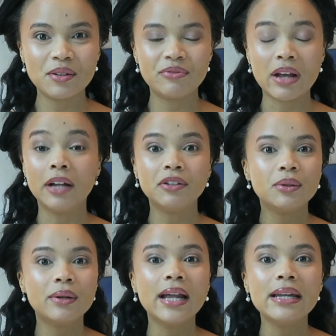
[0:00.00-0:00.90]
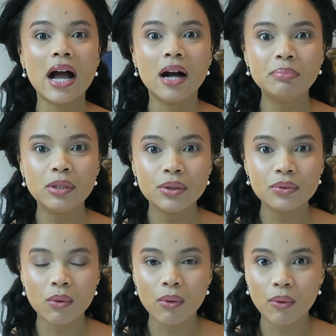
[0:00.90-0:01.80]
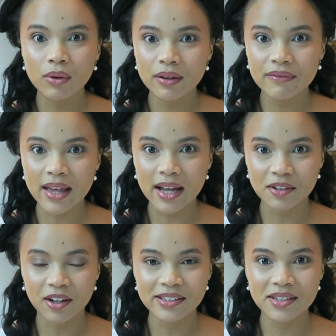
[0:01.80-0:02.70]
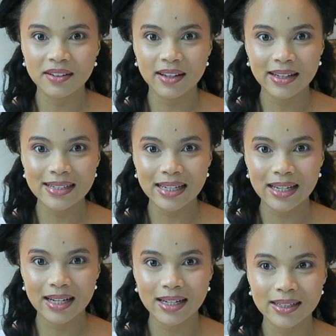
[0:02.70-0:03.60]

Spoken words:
you've done. You can upload all of that onto LinkedIn.